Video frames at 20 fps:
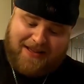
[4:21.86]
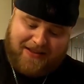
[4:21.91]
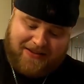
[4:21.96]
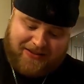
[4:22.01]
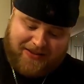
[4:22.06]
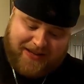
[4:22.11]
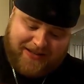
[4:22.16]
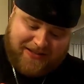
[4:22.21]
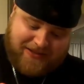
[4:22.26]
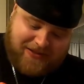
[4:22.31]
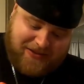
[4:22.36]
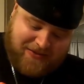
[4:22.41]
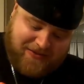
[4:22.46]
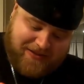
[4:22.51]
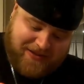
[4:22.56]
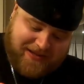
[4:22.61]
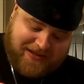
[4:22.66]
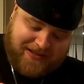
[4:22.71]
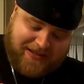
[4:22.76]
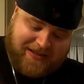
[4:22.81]
Let's do
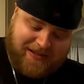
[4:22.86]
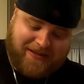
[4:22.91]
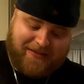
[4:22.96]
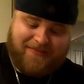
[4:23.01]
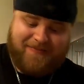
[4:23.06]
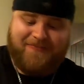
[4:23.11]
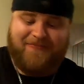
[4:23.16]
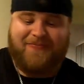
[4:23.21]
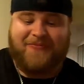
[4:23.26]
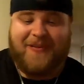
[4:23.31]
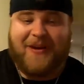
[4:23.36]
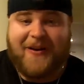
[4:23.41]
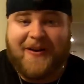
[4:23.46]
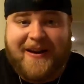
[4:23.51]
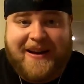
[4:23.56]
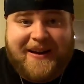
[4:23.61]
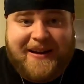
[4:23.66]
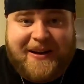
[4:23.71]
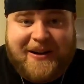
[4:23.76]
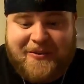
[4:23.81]
this thing. All
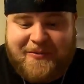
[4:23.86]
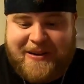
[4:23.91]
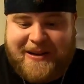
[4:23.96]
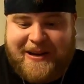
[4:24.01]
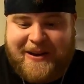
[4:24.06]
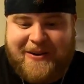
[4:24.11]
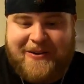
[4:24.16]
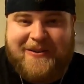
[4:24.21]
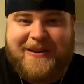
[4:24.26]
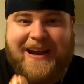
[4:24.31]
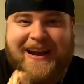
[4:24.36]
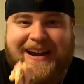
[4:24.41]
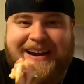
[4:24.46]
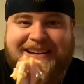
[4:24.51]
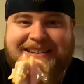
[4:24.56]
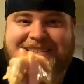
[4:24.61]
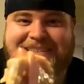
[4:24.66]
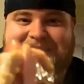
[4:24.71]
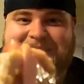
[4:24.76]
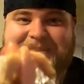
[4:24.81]
right, here we go,
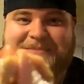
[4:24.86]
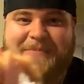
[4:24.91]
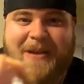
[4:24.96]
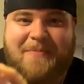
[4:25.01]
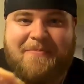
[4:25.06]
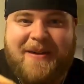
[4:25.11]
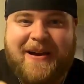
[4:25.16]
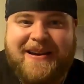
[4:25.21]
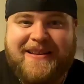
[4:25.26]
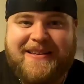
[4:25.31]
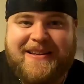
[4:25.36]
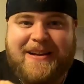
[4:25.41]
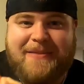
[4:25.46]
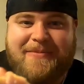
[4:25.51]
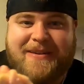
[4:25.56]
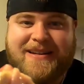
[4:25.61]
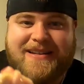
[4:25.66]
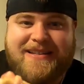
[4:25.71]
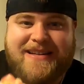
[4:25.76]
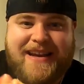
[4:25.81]
guys. This is my bite that I'm
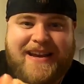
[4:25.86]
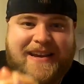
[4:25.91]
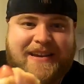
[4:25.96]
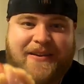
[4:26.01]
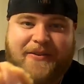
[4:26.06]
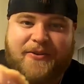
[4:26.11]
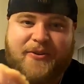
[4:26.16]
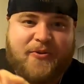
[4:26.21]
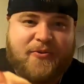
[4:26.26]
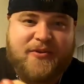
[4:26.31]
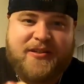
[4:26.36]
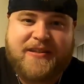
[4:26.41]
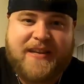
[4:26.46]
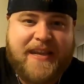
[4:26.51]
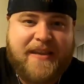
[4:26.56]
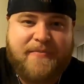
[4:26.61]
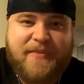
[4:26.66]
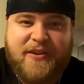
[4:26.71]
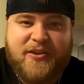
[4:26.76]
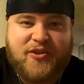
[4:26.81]
gonna take, a little
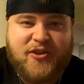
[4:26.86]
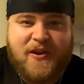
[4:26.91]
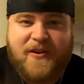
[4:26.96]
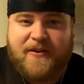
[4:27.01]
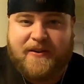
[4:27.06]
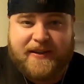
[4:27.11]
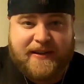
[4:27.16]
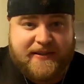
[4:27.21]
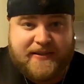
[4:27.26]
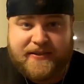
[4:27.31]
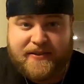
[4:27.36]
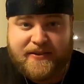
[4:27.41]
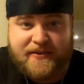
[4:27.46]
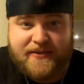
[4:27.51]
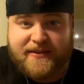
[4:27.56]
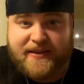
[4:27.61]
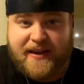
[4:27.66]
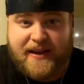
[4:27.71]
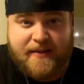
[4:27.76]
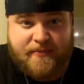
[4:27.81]
steaming chunk. It's a
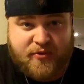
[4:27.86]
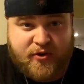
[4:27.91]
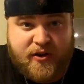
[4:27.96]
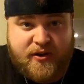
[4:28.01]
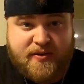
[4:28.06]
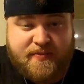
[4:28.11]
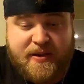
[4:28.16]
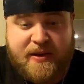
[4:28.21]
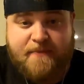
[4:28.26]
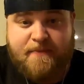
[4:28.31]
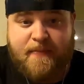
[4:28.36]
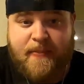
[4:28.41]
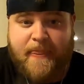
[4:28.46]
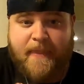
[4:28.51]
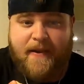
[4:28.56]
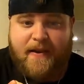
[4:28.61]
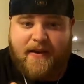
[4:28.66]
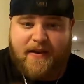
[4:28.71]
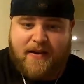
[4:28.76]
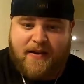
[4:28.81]
good time, trust me.
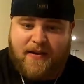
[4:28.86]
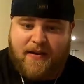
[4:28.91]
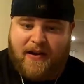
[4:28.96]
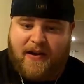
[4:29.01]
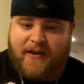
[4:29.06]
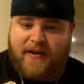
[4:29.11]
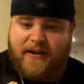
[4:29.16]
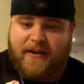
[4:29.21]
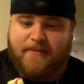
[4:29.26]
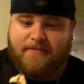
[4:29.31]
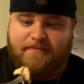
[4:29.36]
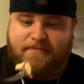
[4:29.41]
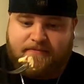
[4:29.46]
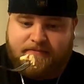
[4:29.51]
All right.